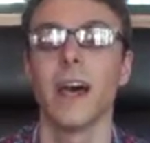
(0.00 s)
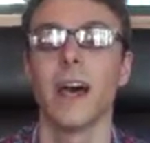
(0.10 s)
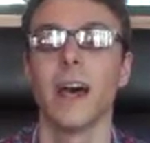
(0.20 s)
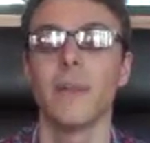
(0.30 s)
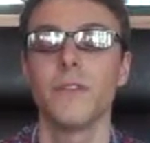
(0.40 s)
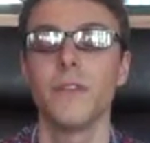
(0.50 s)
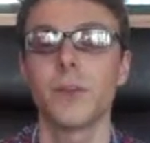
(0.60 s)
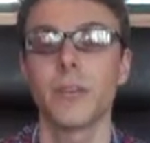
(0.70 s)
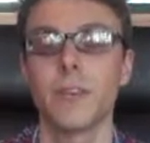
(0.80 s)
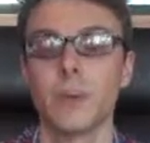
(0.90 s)
If you
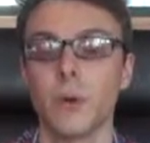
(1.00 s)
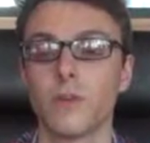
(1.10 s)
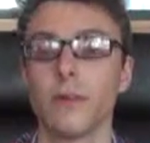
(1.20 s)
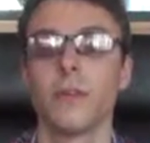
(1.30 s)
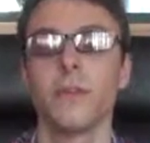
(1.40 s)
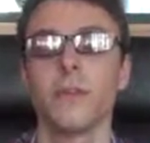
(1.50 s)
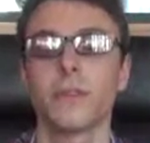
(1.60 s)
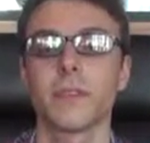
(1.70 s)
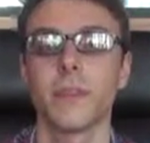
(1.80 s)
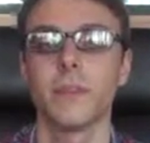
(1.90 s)
want to read more of my
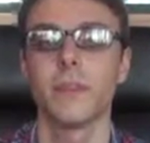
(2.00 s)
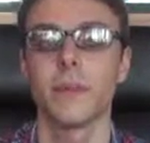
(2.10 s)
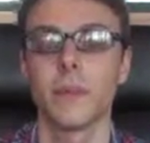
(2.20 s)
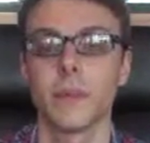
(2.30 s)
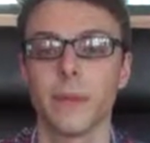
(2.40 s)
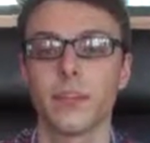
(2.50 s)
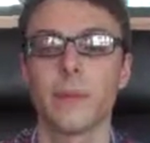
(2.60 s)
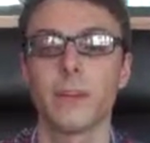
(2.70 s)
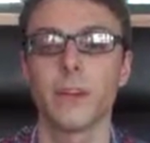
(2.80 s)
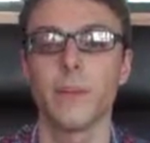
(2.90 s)
reviews, go to
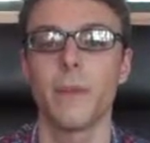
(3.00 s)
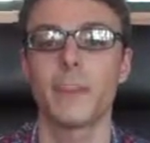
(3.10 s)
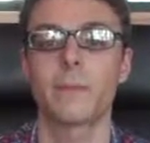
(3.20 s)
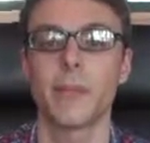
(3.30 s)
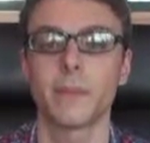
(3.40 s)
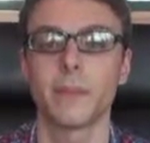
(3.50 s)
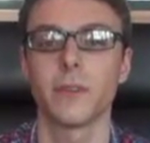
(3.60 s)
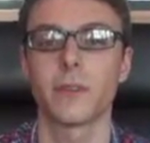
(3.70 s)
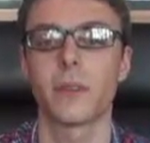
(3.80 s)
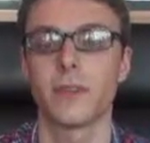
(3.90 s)

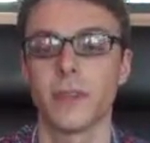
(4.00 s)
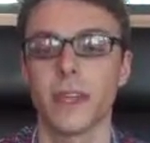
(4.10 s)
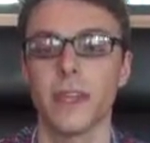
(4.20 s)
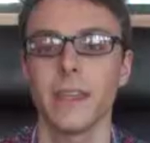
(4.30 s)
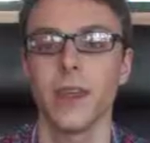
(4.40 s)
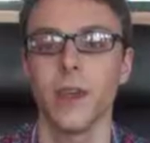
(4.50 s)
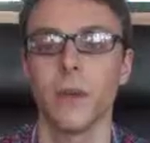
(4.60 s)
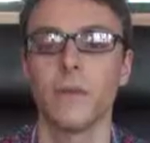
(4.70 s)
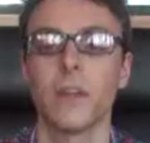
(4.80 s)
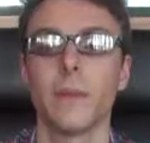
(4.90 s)
www.bensbasement.co.uk
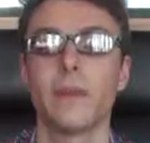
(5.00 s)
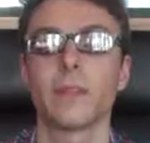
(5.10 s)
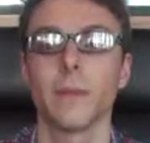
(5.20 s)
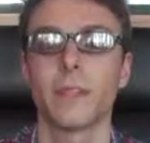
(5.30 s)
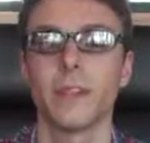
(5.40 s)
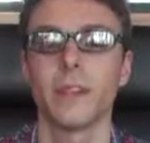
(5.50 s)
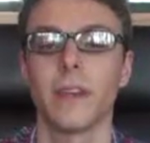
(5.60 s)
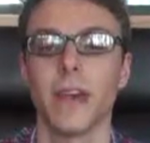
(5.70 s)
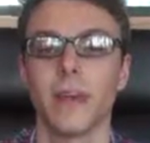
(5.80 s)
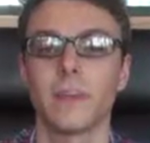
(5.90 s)
or follow me on Twitter
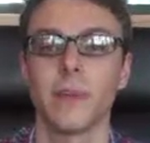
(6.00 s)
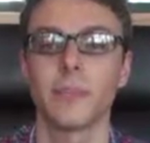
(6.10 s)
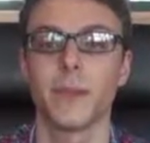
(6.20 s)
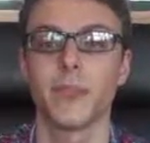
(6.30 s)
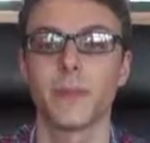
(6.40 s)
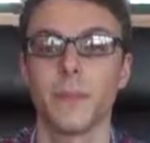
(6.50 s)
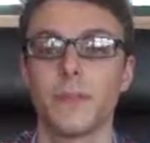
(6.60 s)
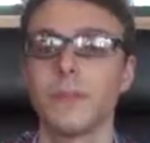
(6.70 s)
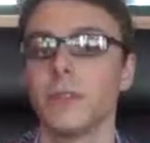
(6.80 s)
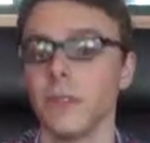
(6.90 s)
@bensbasement
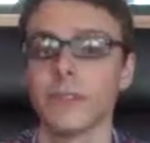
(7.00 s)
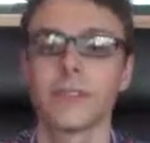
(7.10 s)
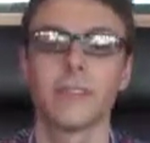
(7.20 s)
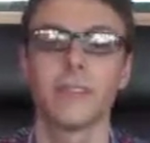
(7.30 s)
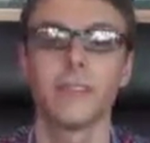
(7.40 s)
with 2 T's.